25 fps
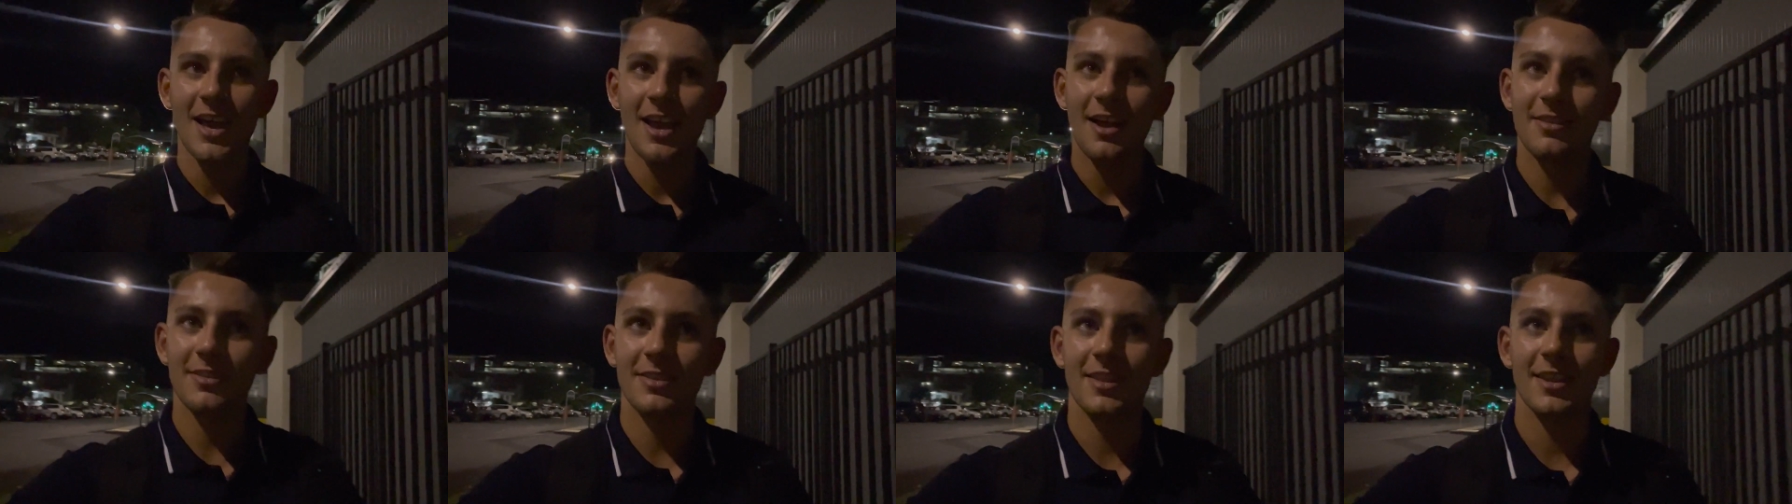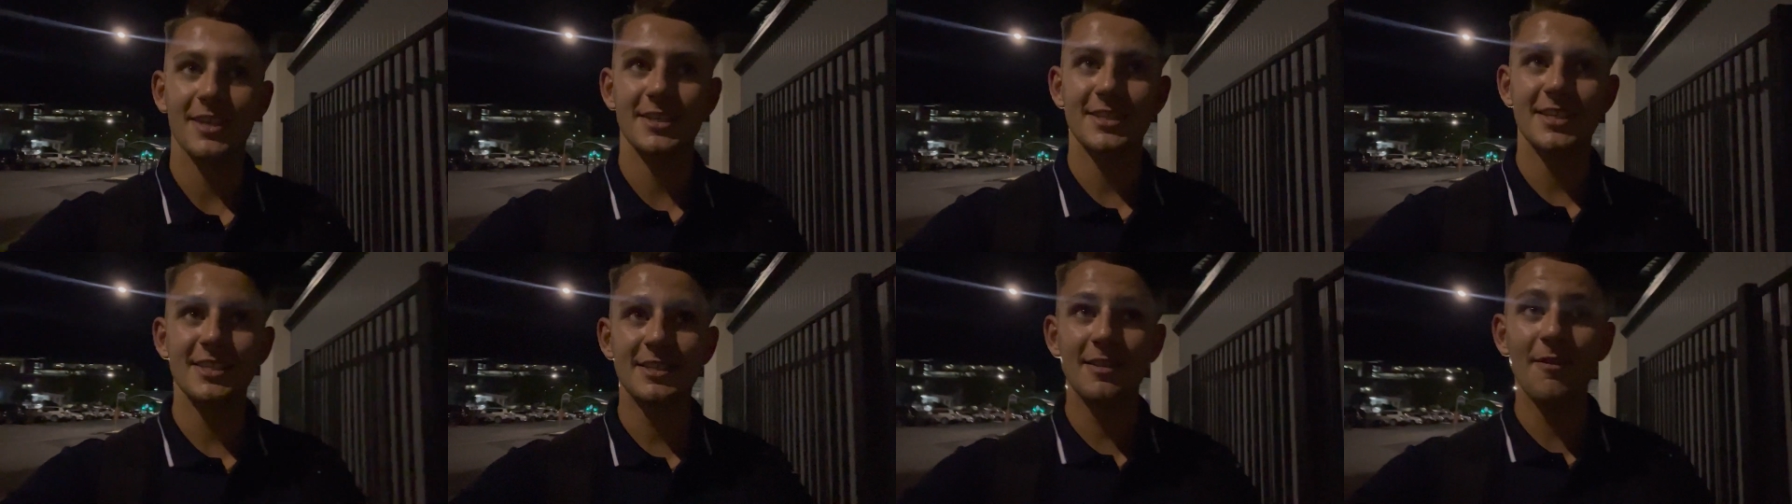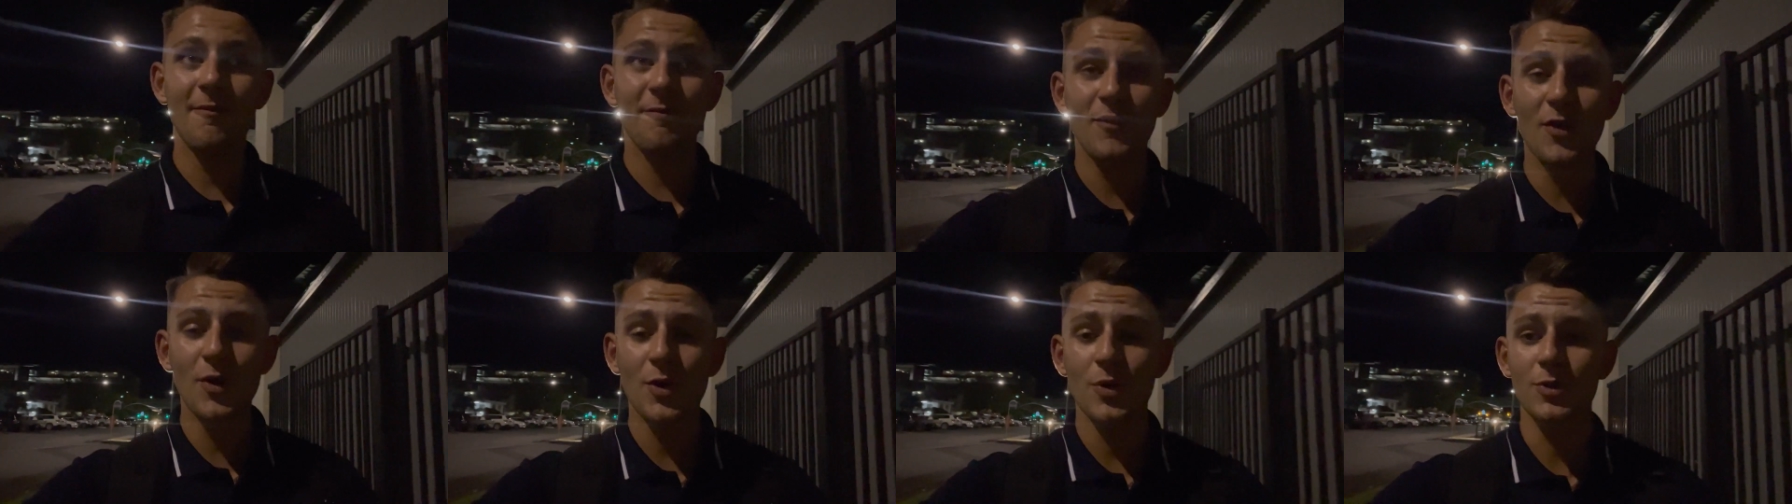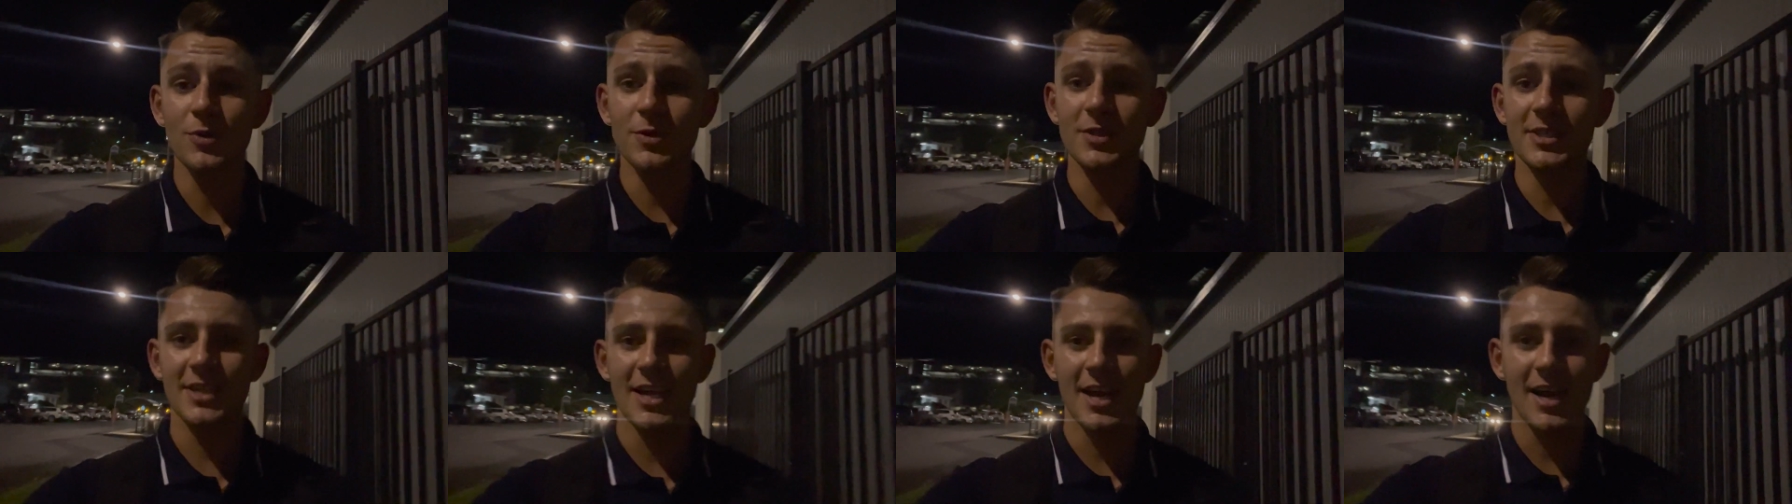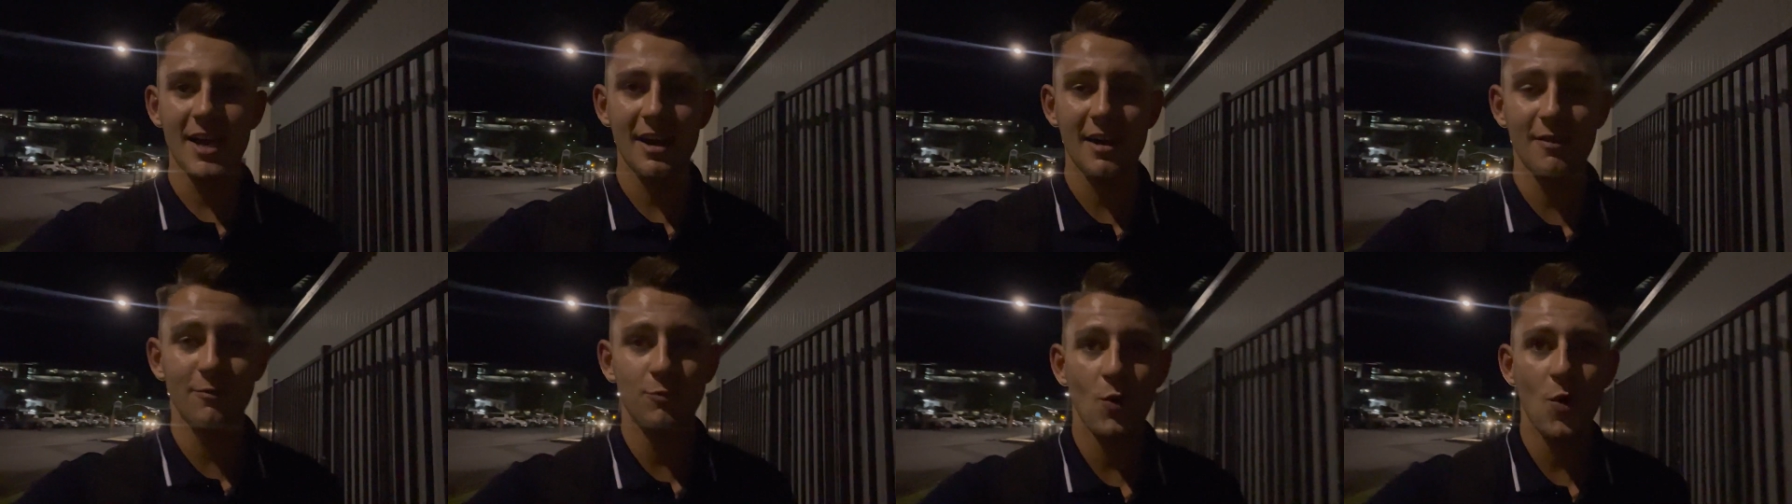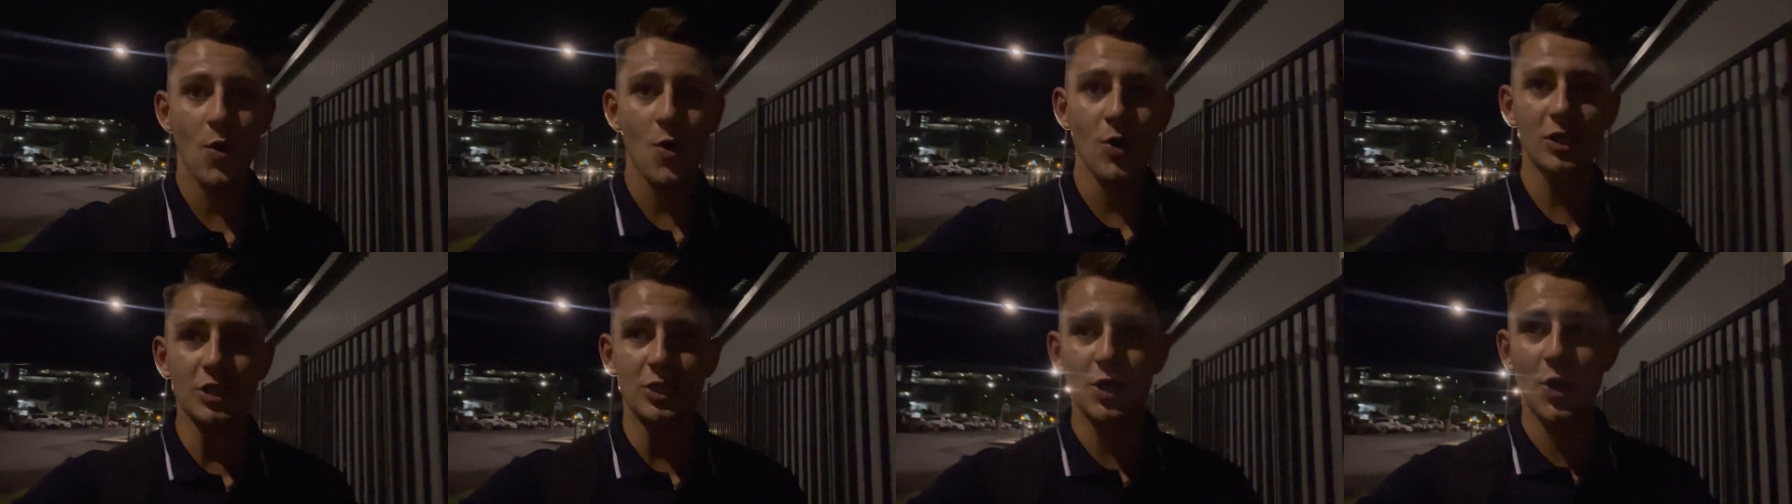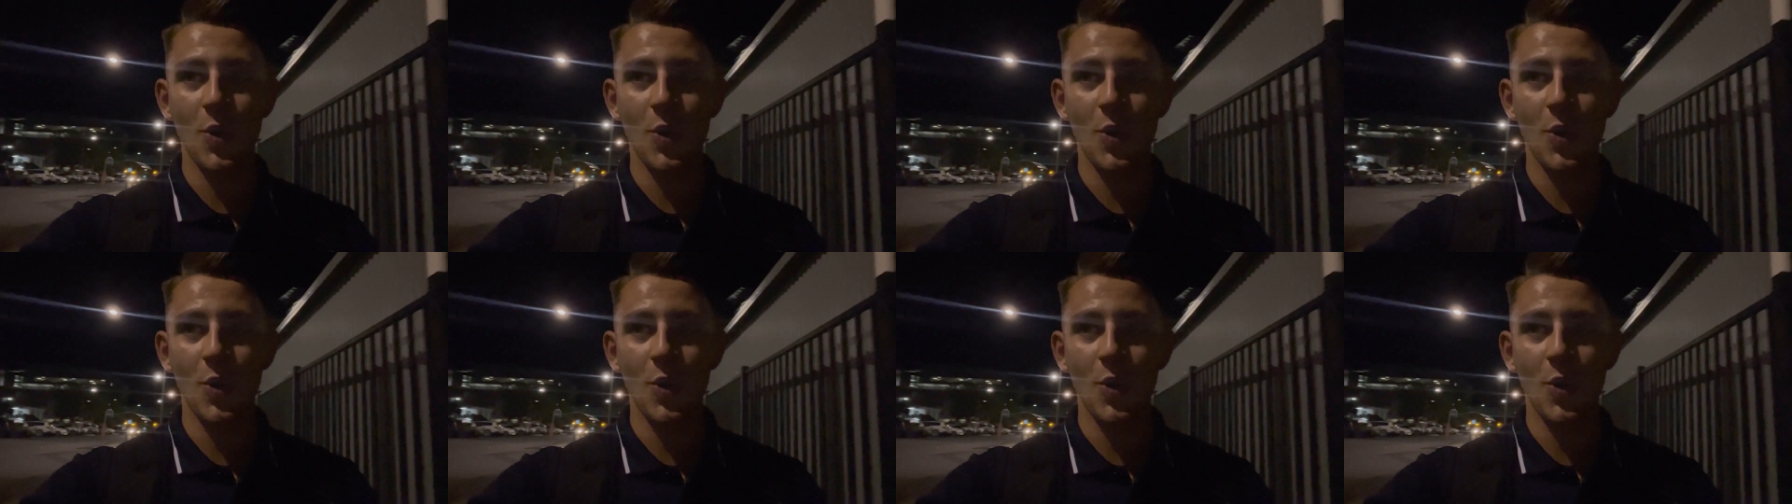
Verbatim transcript: This is the first night I've walked